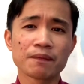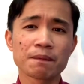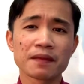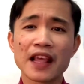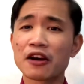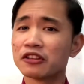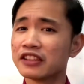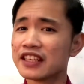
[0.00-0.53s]

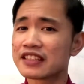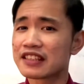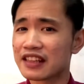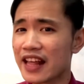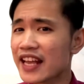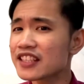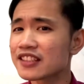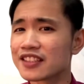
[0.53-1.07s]
Now, this
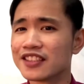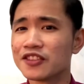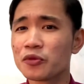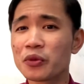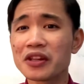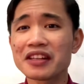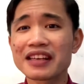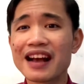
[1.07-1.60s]
lesson
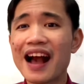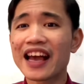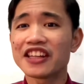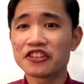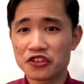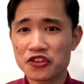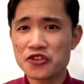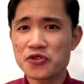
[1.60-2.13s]
will
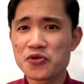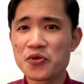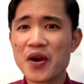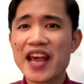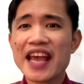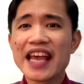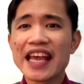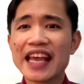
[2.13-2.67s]
guide you
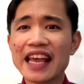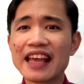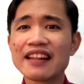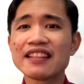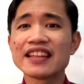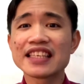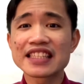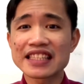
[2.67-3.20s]

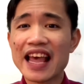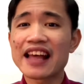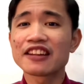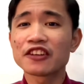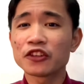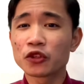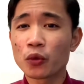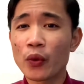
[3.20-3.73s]
in the
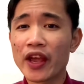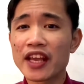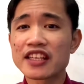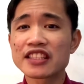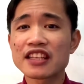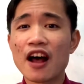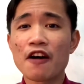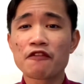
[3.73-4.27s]
standard
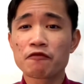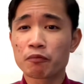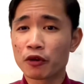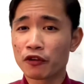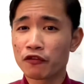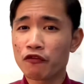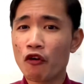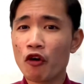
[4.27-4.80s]
ways of
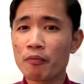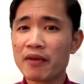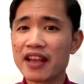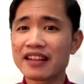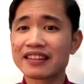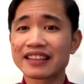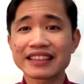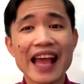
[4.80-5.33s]

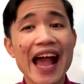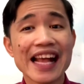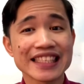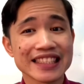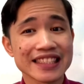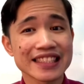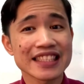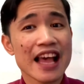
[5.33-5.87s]
performing the
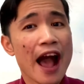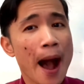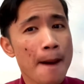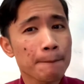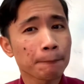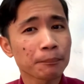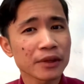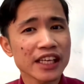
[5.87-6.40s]
tasks
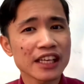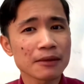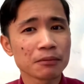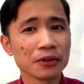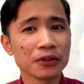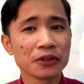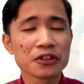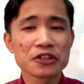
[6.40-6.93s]

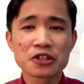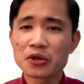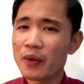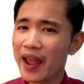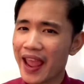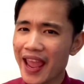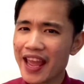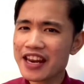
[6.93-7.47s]
applicable to
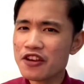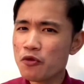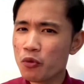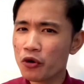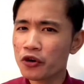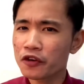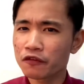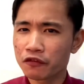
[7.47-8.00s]
any
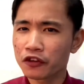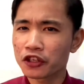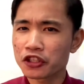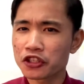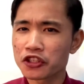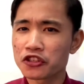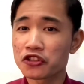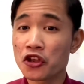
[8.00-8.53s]
Word
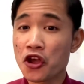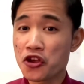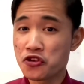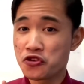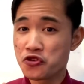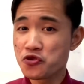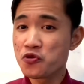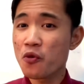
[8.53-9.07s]
versions
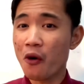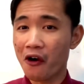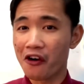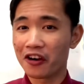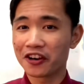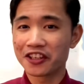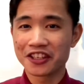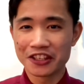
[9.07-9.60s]
you
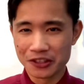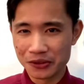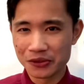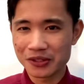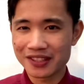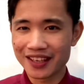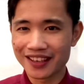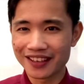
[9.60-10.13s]
are
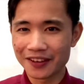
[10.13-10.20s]
using.